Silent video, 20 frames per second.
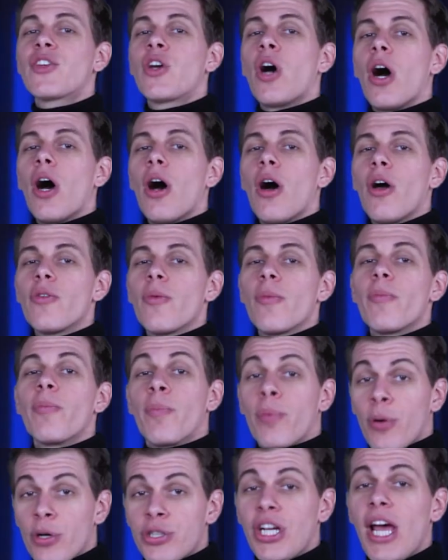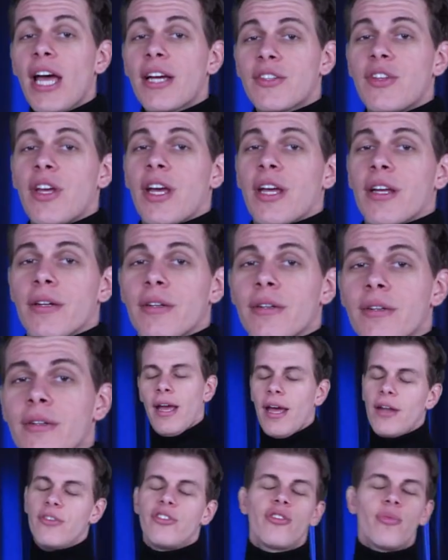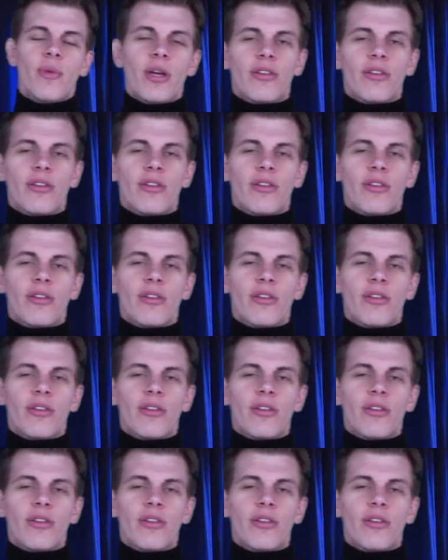called projecting. And just